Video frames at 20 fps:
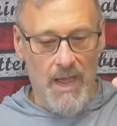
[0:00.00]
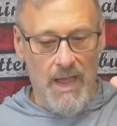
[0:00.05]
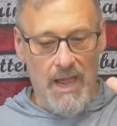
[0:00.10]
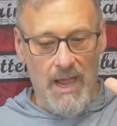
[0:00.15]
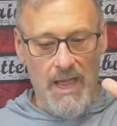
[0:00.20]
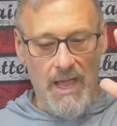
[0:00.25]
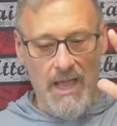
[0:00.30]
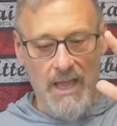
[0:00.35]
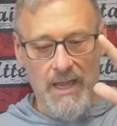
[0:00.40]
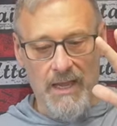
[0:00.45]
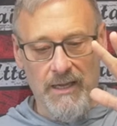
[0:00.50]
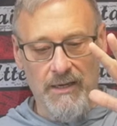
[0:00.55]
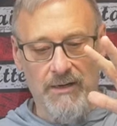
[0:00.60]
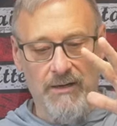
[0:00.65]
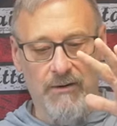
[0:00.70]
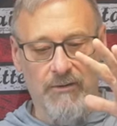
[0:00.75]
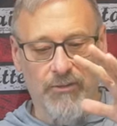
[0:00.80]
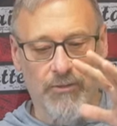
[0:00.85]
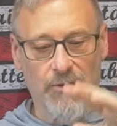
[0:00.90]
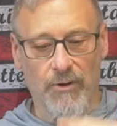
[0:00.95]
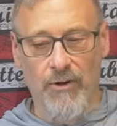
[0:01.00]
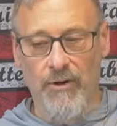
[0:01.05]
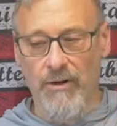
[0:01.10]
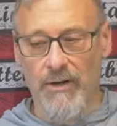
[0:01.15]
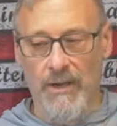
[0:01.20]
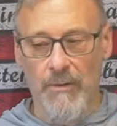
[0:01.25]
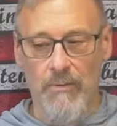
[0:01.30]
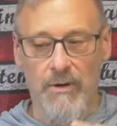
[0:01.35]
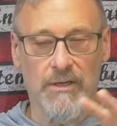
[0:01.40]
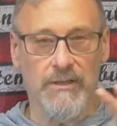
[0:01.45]
And
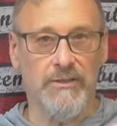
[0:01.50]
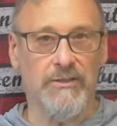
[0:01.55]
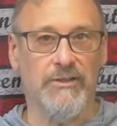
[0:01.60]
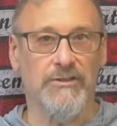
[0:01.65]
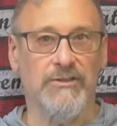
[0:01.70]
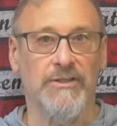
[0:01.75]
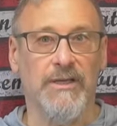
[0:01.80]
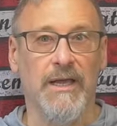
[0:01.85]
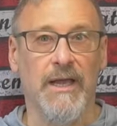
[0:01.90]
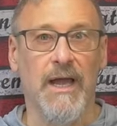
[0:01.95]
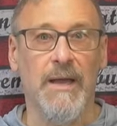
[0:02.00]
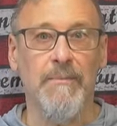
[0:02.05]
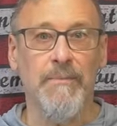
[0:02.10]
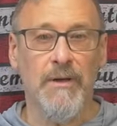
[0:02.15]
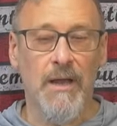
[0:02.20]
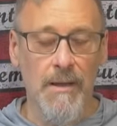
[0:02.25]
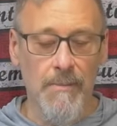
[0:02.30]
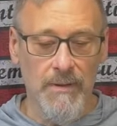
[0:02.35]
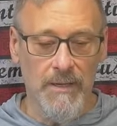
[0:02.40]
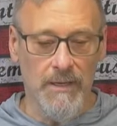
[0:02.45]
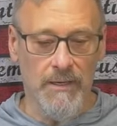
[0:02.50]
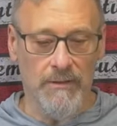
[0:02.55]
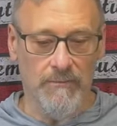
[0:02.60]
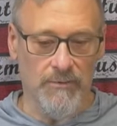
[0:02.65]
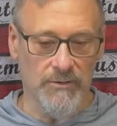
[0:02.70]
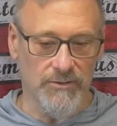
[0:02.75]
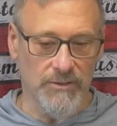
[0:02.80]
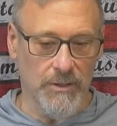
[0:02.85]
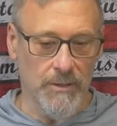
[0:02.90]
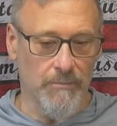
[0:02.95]
third, I want to just say I'm coming in
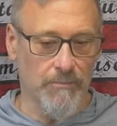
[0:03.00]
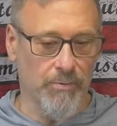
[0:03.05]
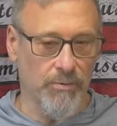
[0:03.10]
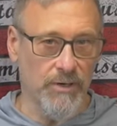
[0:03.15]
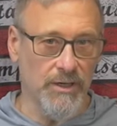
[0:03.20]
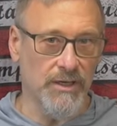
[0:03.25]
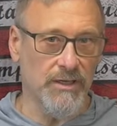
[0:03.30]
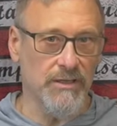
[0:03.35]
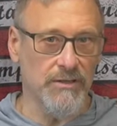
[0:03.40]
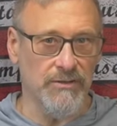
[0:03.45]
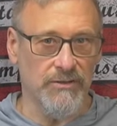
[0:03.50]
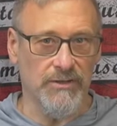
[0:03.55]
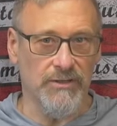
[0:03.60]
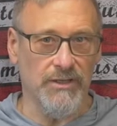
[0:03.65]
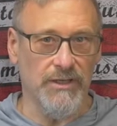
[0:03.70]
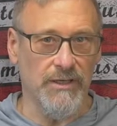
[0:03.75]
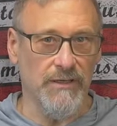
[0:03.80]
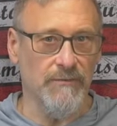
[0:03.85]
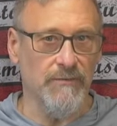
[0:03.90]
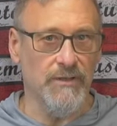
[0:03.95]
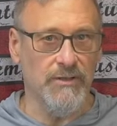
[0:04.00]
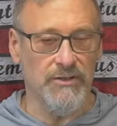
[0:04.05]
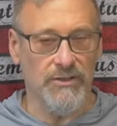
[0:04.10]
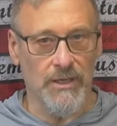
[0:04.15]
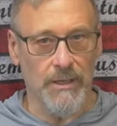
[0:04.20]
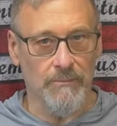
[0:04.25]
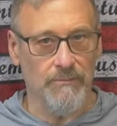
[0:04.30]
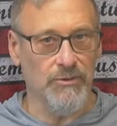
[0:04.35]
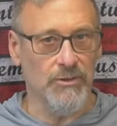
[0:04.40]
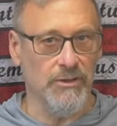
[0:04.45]
with some preconceived
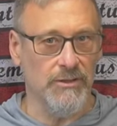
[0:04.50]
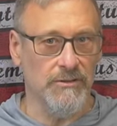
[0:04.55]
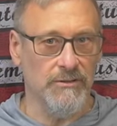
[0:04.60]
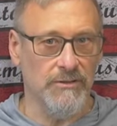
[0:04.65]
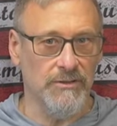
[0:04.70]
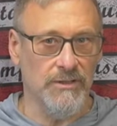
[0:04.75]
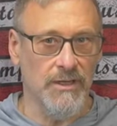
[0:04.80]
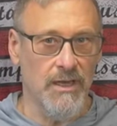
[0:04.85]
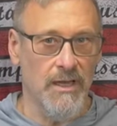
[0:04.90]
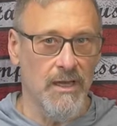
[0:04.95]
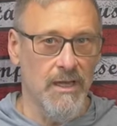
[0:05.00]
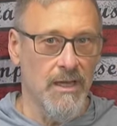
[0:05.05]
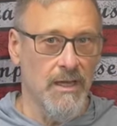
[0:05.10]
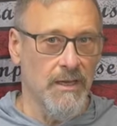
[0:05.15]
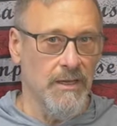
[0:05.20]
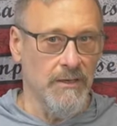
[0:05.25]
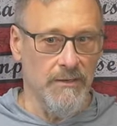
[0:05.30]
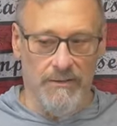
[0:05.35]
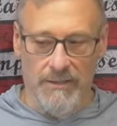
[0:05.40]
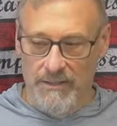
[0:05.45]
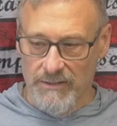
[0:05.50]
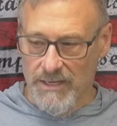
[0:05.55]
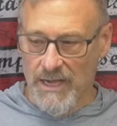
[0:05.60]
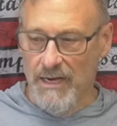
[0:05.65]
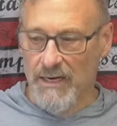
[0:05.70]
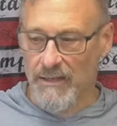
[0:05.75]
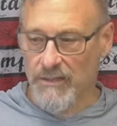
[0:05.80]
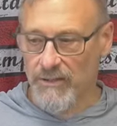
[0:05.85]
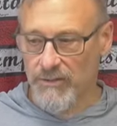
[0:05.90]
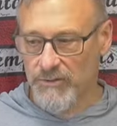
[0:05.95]
assumptions here, and I
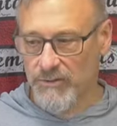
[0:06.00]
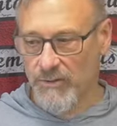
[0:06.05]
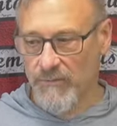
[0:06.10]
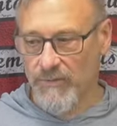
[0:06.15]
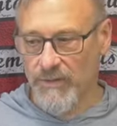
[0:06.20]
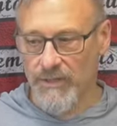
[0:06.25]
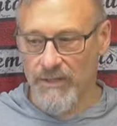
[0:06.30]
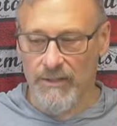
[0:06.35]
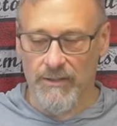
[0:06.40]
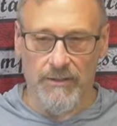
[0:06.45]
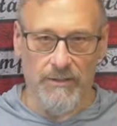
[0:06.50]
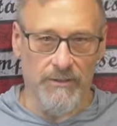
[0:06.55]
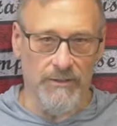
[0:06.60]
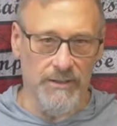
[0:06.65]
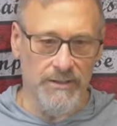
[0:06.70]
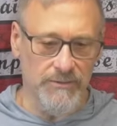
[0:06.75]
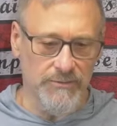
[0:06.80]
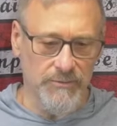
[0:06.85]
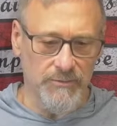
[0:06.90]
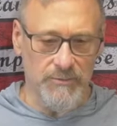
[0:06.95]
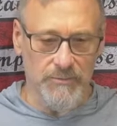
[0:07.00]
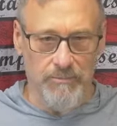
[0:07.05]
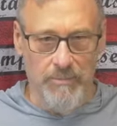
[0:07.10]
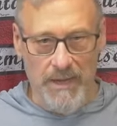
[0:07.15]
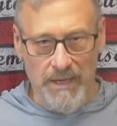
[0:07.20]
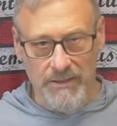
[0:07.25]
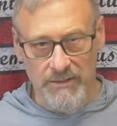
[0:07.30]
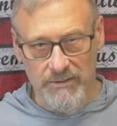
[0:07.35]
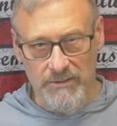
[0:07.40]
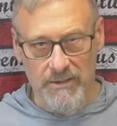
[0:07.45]
got a list over here, and this is
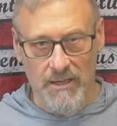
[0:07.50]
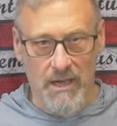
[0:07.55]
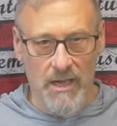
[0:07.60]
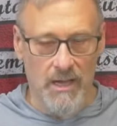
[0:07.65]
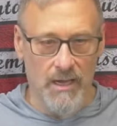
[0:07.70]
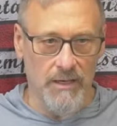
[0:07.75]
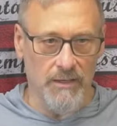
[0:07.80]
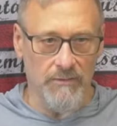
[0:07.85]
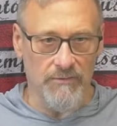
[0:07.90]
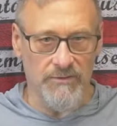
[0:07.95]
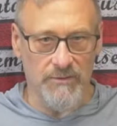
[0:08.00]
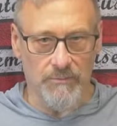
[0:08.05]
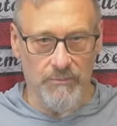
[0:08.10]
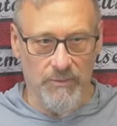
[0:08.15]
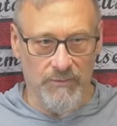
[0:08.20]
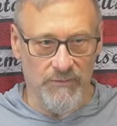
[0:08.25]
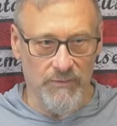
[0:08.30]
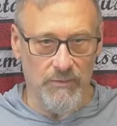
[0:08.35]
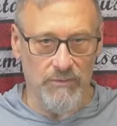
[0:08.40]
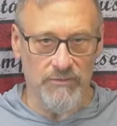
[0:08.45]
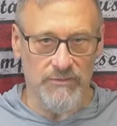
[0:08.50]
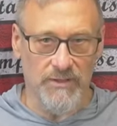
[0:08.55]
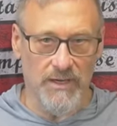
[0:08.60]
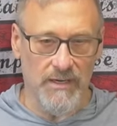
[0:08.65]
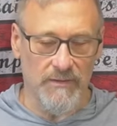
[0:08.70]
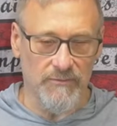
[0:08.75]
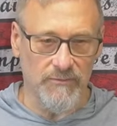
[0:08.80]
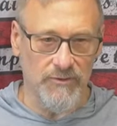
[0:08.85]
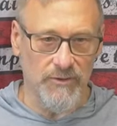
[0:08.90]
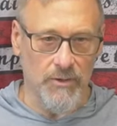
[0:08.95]
based on some reviews
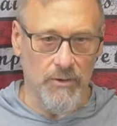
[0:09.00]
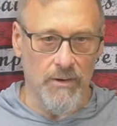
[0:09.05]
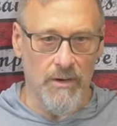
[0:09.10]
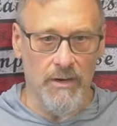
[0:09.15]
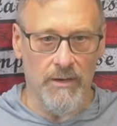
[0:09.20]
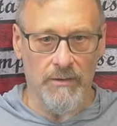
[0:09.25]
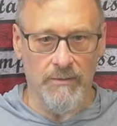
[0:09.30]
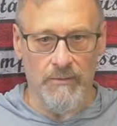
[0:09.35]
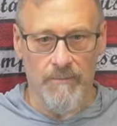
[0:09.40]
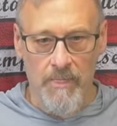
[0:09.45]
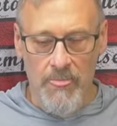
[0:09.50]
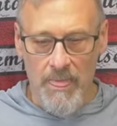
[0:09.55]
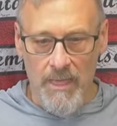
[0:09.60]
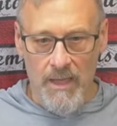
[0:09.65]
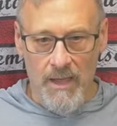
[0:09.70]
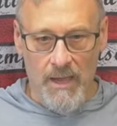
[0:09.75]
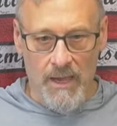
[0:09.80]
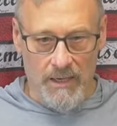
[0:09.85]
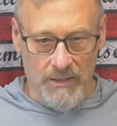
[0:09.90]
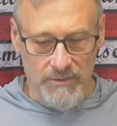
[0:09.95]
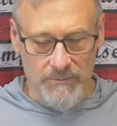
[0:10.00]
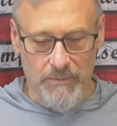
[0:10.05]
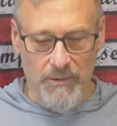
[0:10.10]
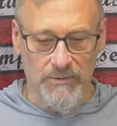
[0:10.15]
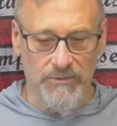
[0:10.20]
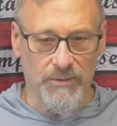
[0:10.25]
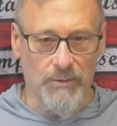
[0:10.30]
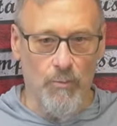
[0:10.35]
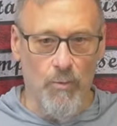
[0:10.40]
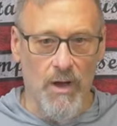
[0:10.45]
I saw and and
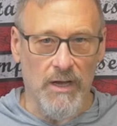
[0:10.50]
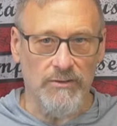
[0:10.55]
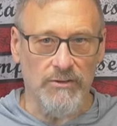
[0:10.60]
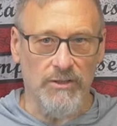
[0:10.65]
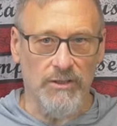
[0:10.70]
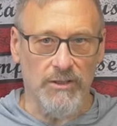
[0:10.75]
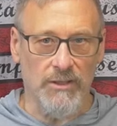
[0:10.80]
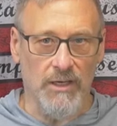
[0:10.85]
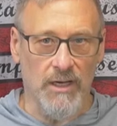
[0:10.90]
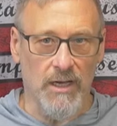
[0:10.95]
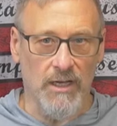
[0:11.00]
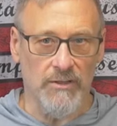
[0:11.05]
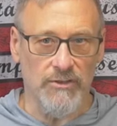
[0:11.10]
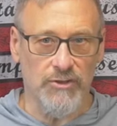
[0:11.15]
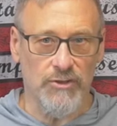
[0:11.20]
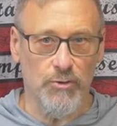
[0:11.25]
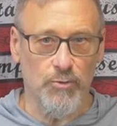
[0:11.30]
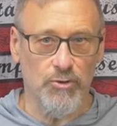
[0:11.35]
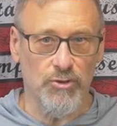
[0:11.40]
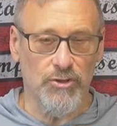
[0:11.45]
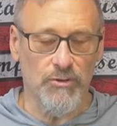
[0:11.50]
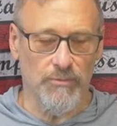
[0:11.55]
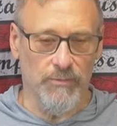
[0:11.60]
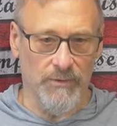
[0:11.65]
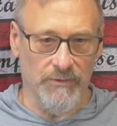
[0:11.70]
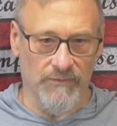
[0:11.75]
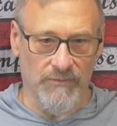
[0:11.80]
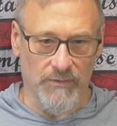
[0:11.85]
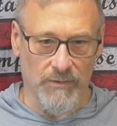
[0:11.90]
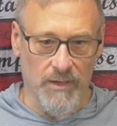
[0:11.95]
especially watching uh, Such
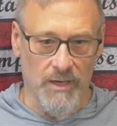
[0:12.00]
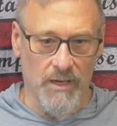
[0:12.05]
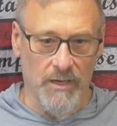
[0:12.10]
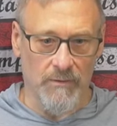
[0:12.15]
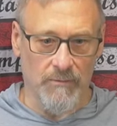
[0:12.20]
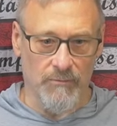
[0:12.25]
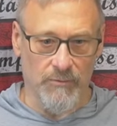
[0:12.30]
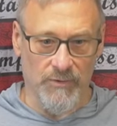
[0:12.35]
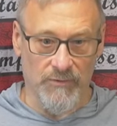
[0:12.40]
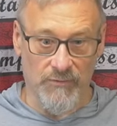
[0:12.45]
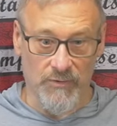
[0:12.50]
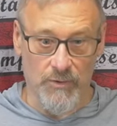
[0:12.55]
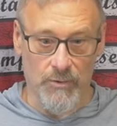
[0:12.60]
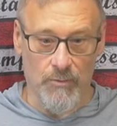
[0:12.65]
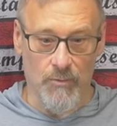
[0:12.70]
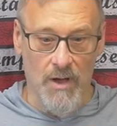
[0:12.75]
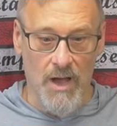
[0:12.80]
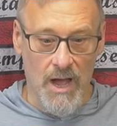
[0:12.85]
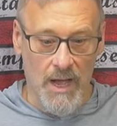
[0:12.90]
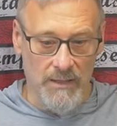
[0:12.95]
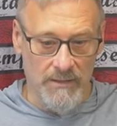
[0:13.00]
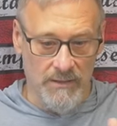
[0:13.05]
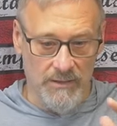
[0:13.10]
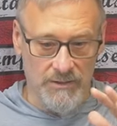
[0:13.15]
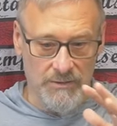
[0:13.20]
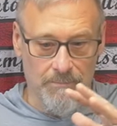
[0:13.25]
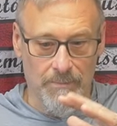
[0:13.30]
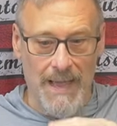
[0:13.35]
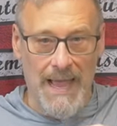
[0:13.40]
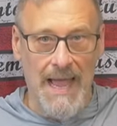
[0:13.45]
rev- uh, review on
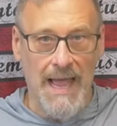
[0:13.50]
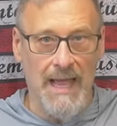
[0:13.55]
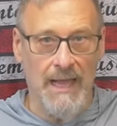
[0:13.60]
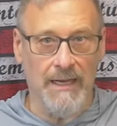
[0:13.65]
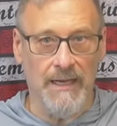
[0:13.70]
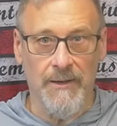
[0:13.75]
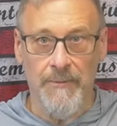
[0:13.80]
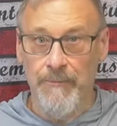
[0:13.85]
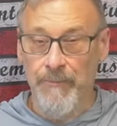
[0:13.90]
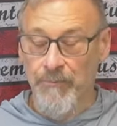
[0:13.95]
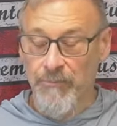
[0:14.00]
this bag,